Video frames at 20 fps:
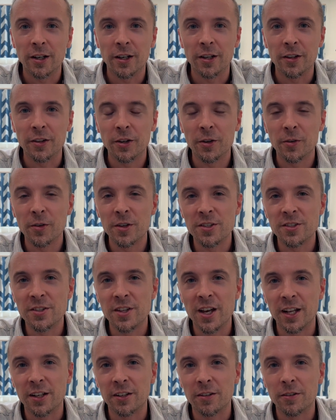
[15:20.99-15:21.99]
there
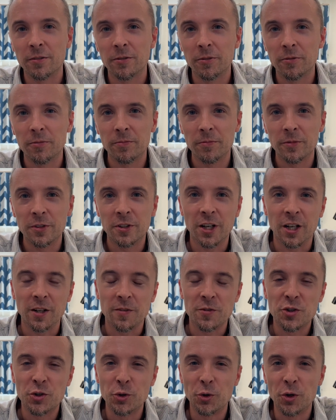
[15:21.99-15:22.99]
is that kind